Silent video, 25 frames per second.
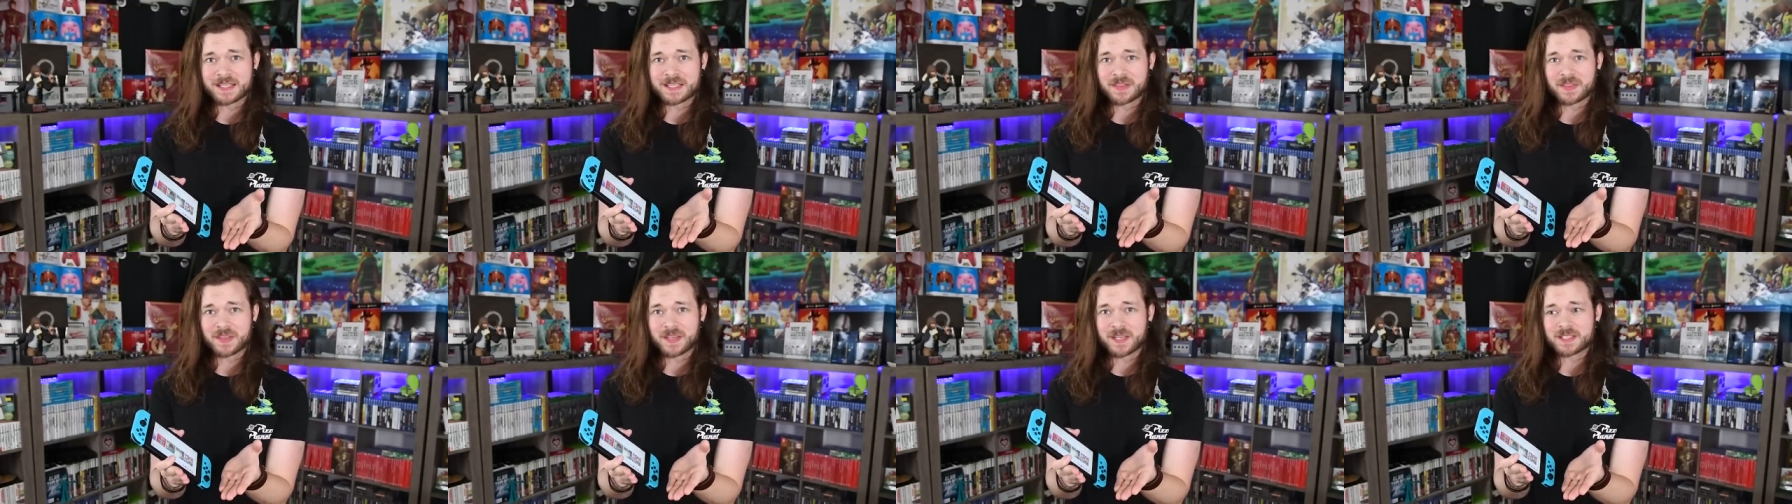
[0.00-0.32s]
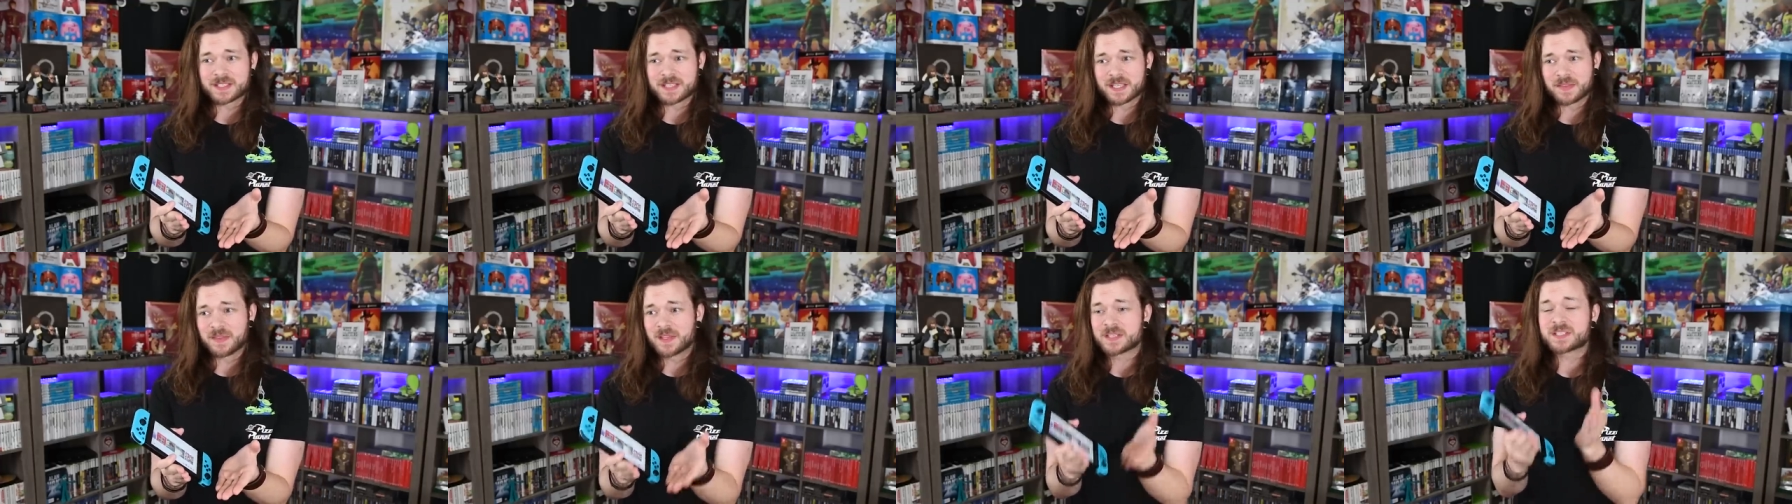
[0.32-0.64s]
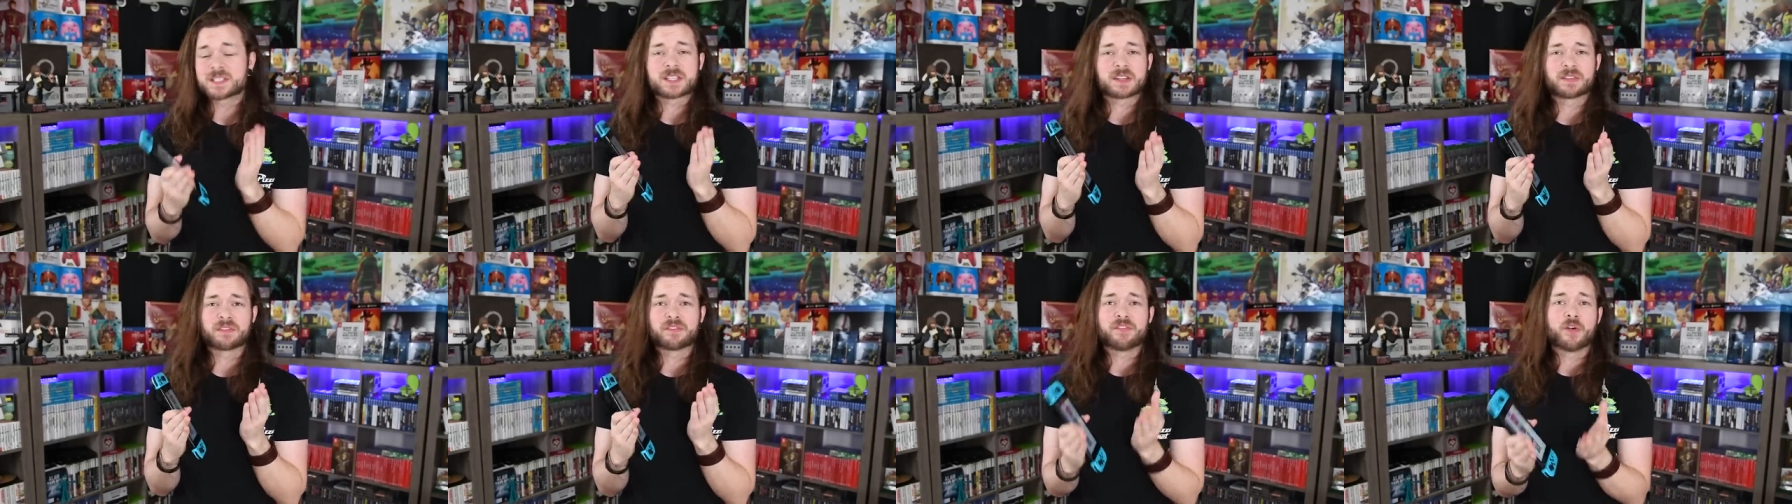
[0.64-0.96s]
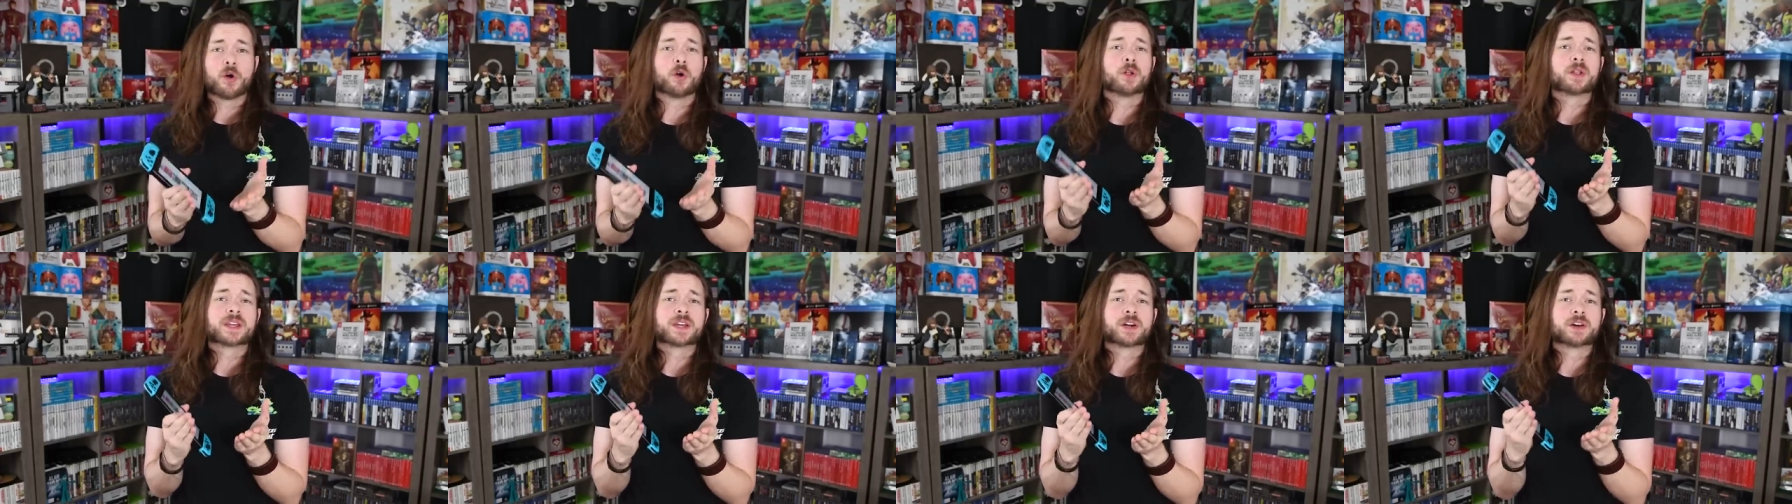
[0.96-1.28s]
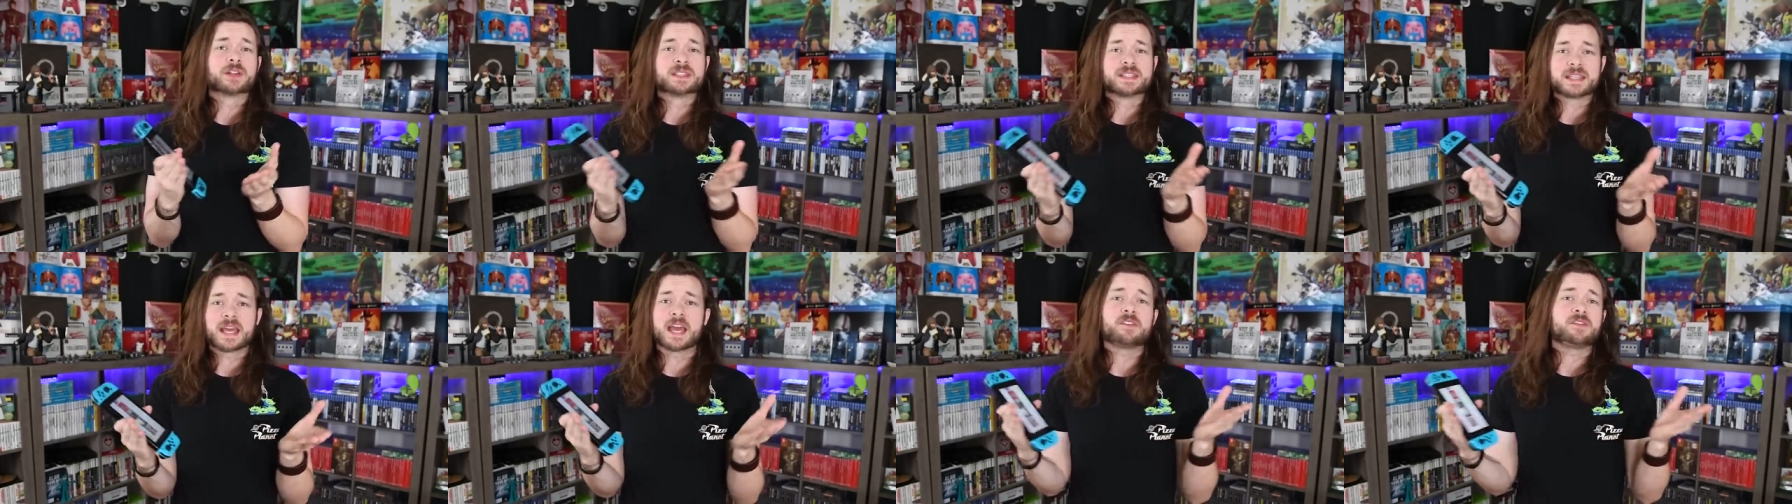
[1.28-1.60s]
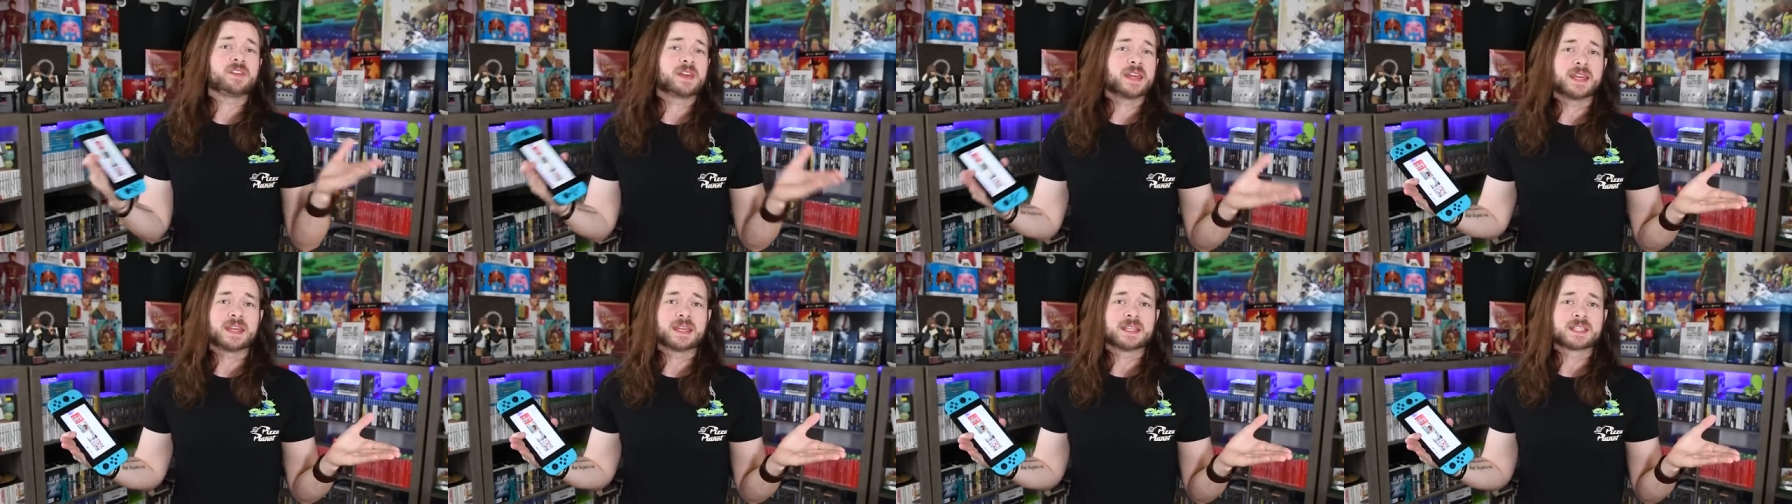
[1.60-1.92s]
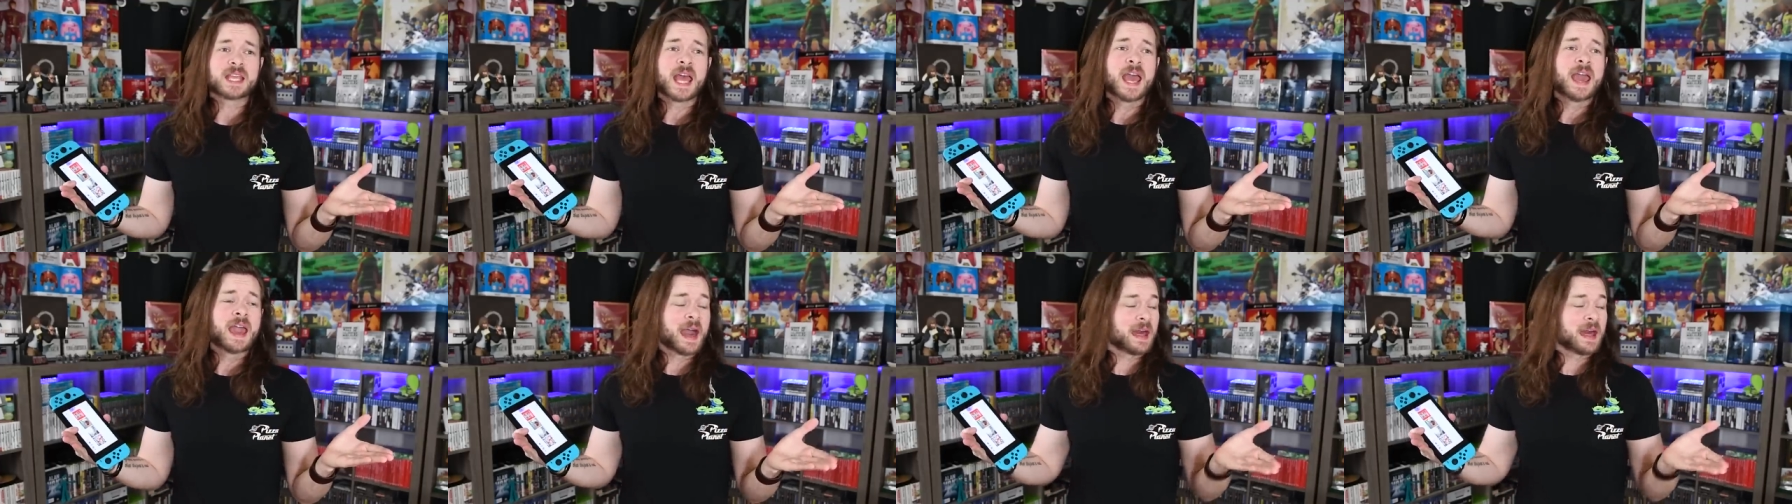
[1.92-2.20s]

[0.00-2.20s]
to this and this isn't falling on deaf ears